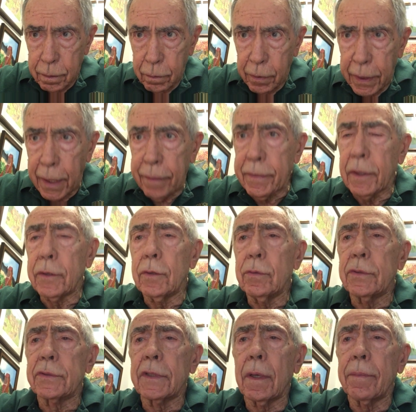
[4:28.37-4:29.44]
We have to
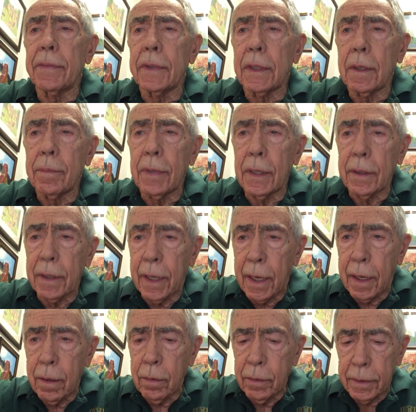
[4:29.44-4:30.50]
do something about
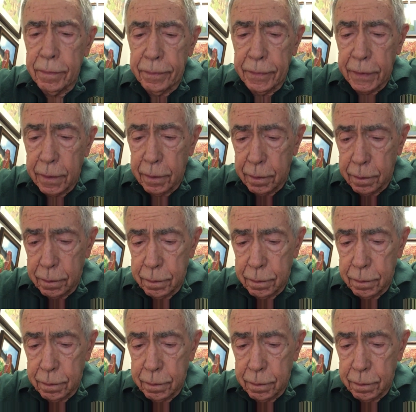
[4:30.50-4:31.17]
how we feel.